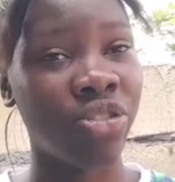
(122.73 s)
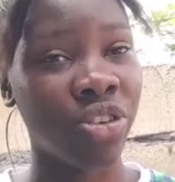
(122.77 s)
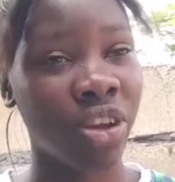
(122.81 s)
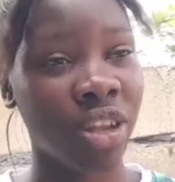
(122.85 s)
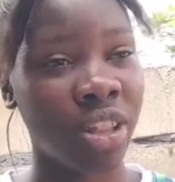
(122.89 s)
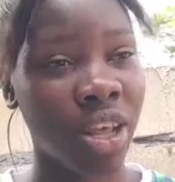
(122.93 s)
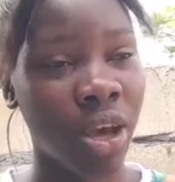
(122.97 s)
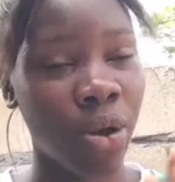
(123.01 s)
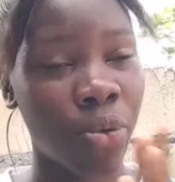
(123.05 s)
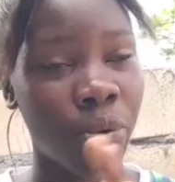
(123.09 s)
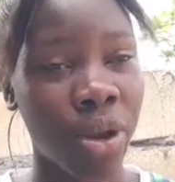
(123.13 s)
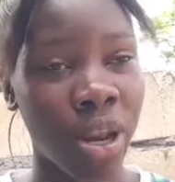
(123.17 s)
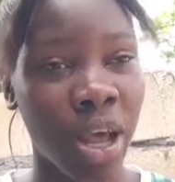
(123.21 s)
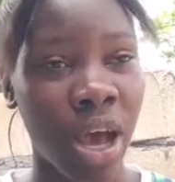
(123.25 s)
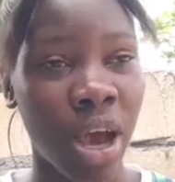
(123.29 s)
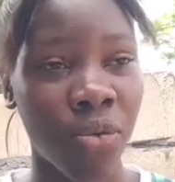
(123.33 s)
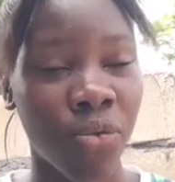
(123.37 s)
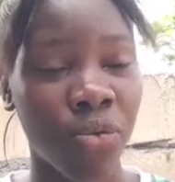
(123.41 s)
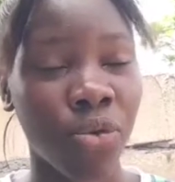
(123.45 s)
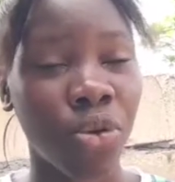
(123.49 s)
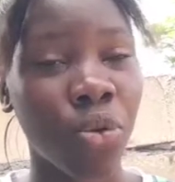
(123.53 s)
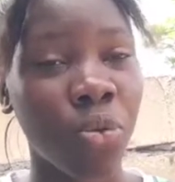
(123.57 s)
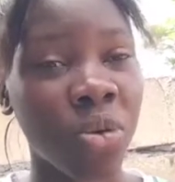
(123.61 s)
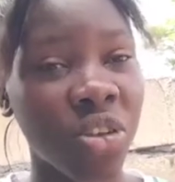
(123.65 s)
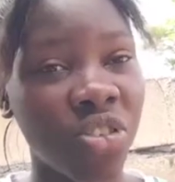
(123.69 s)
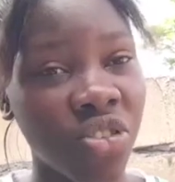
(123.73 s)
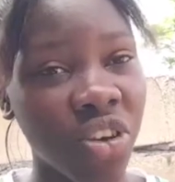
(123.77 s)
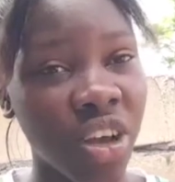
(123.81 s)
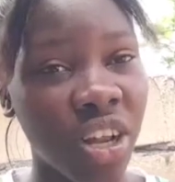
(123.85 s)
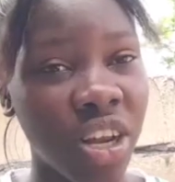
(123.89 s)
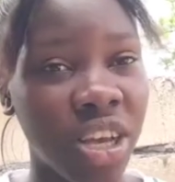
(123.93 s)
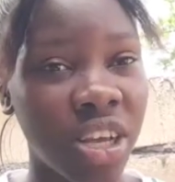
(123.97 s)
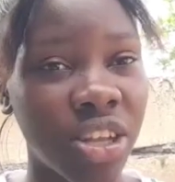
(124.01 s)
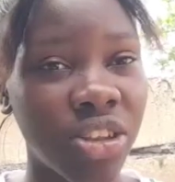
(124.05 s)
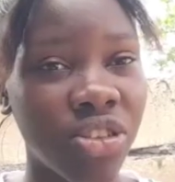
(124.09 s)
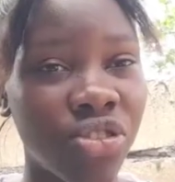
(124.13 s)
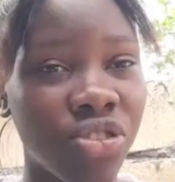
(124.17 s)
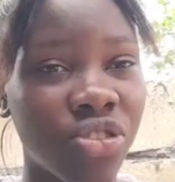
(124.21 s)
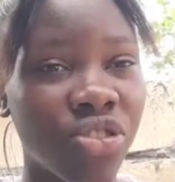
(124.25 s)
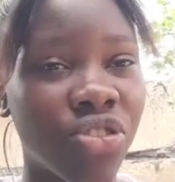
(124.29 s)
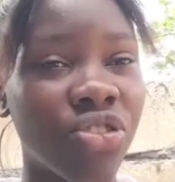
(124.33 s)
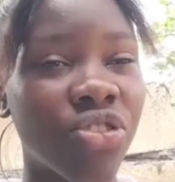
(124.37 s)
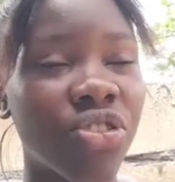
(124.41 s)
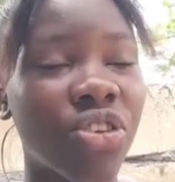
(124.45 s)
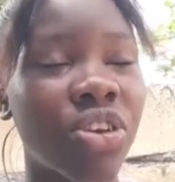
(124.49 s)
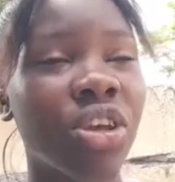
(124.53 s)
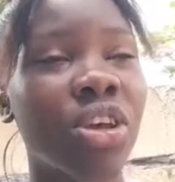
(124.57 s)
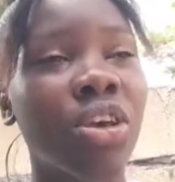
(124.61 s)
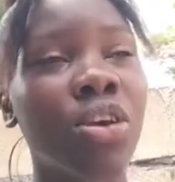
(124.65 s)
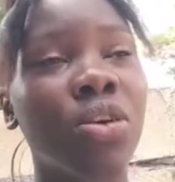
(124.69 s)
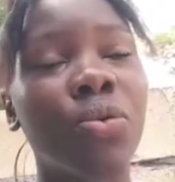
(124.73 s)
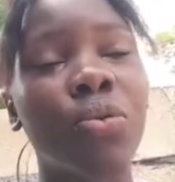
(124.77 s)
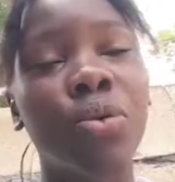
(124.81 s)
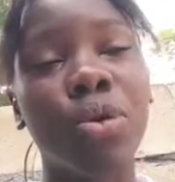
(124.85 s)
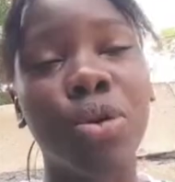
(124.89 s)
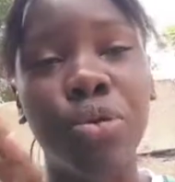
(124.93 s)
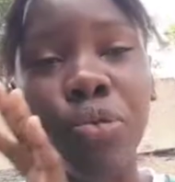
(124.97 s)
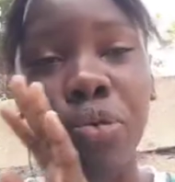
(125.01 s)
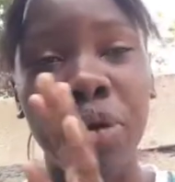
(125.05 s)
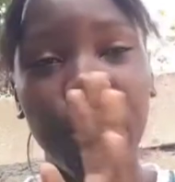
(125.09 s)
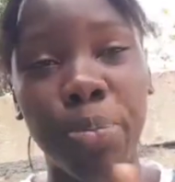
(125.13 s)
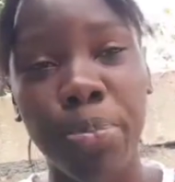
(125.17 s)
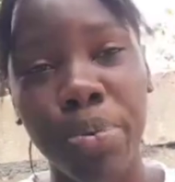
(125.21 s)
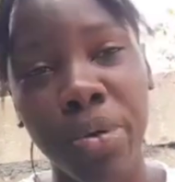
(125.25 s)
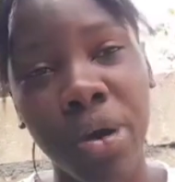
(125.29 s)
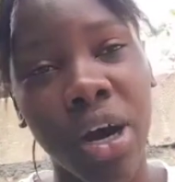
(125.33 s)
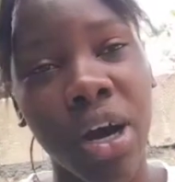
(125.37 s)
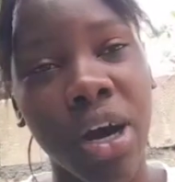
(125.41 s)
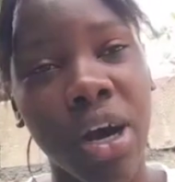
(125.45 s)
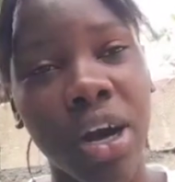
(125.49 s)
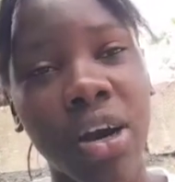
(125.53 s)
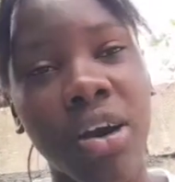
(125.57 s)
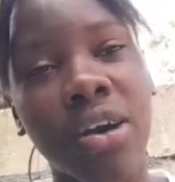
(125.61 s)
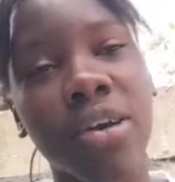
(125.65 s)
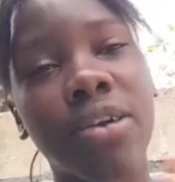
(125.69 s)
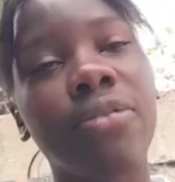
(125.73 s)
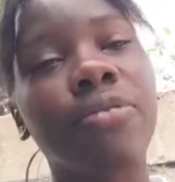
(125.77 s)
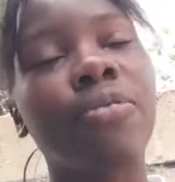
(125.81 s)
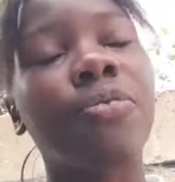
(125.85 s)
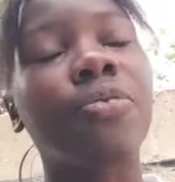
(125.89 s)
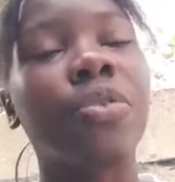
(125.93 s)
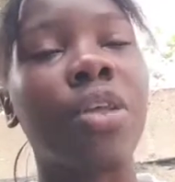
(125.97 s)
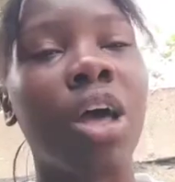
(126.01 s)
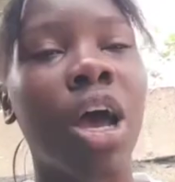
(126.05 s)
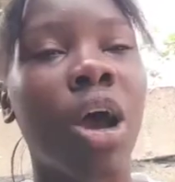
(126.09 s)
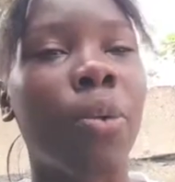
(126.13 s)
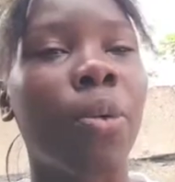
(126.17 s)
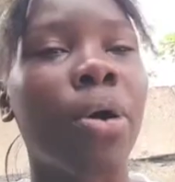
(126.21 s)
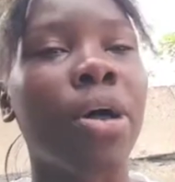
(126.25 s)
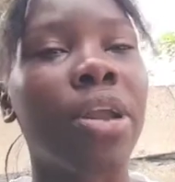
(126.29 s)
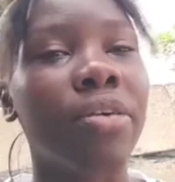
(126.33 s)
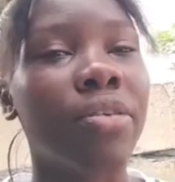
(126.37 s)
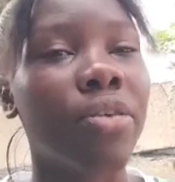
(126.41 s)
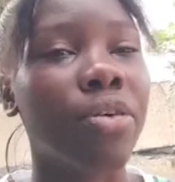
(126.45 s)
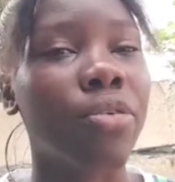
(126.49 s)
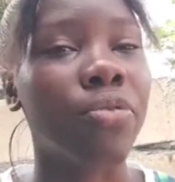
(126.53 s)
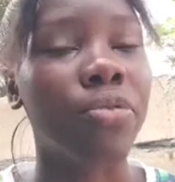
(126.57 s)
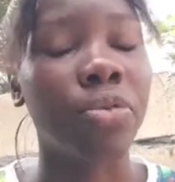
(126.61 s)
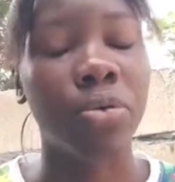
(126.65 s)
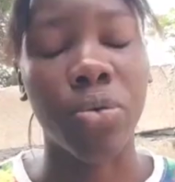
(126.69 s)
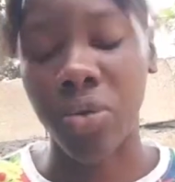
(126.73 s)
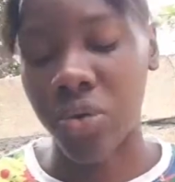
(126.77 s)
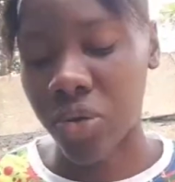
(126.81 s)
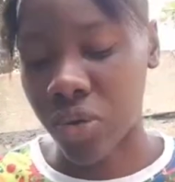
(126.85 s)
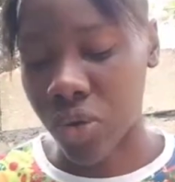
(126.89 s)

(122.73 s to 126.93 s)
chat, and we laugh, we do a challenge, we do a prank, and whatever we do.